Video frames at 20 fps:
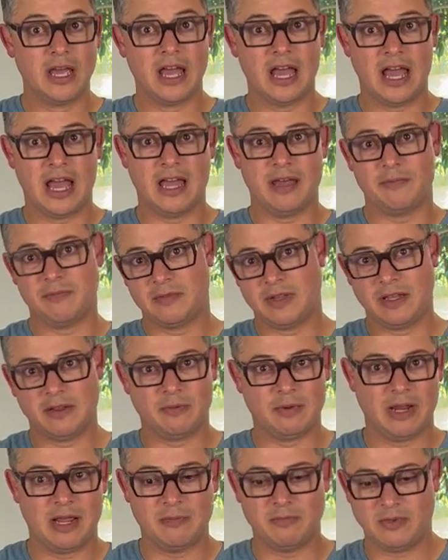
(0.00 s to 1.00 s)
Um, like
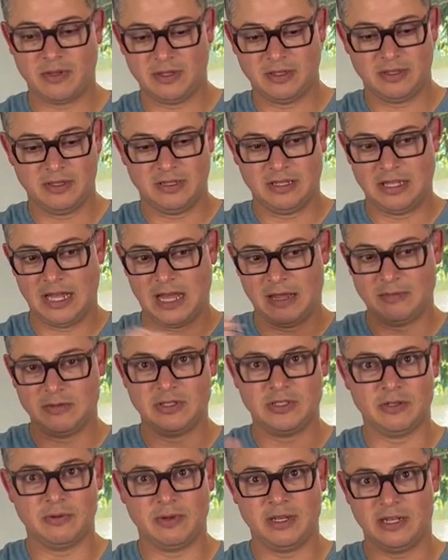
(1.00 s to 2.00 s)
when I'm um,
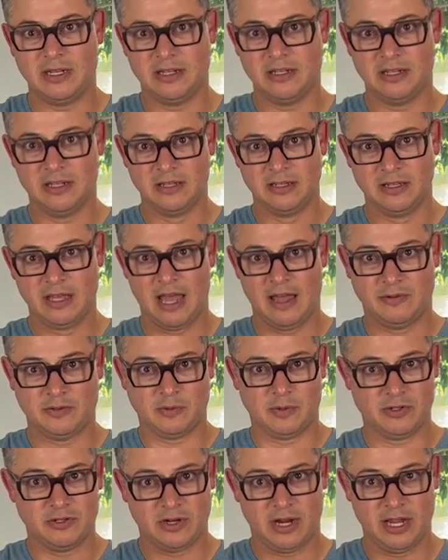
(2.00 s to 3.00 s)
doing half
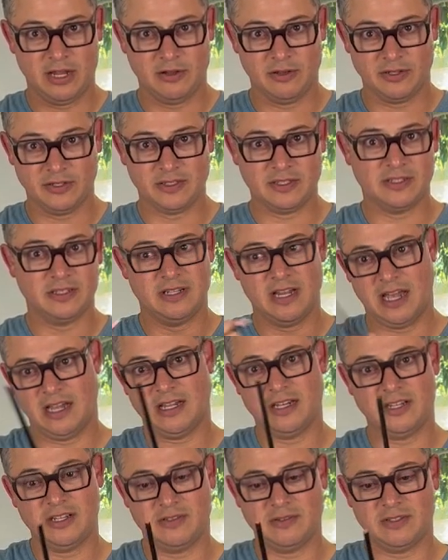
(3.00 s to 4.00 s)
square triangles, not
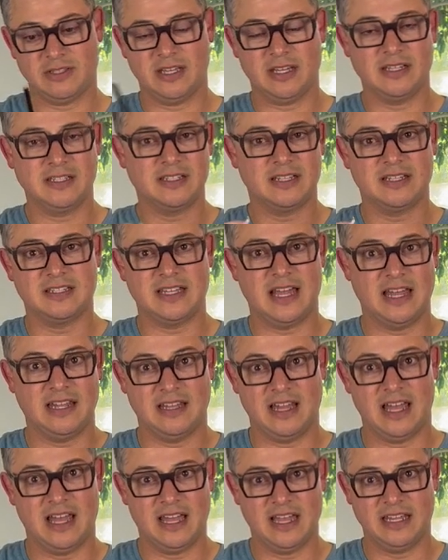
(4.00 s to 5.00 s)
going to use this because that
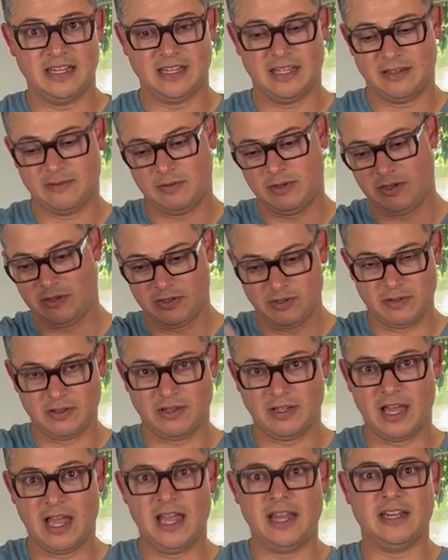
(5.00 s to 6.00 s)
line, like when you do the
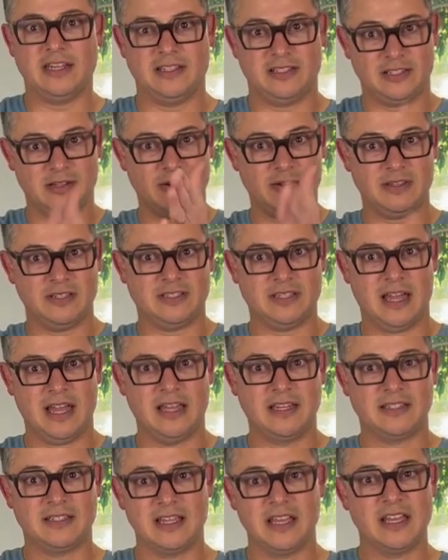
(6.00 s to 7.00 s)
line and sew on the
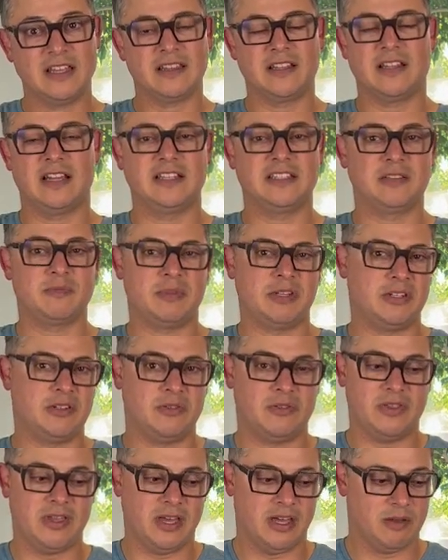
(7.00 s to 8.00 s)
sides, the line's going to be too
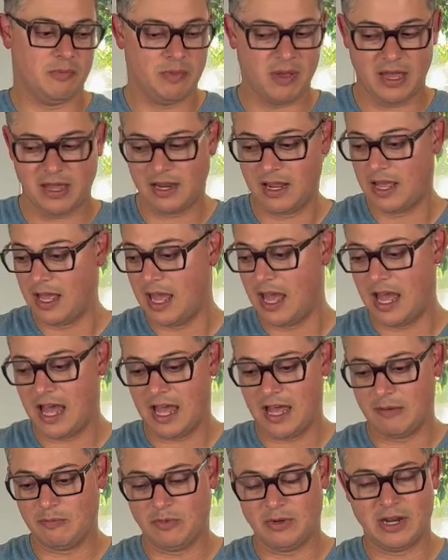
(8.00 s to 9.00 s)
thick. But
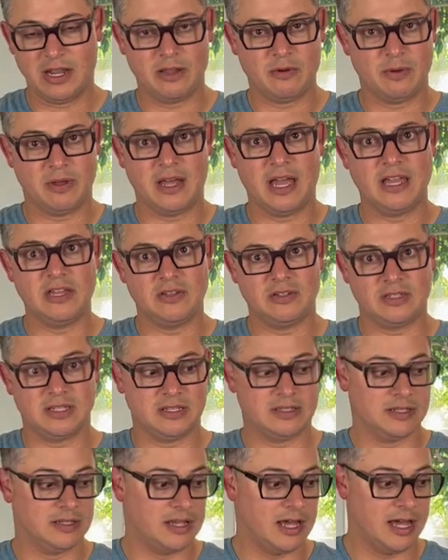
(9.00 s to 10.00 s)
um, when I quilt, I use
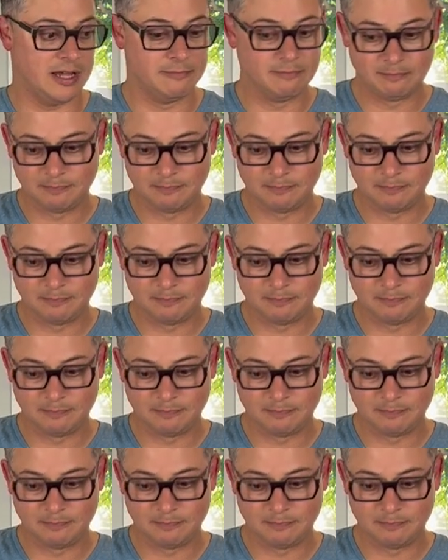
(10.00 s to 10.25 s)
this a lot.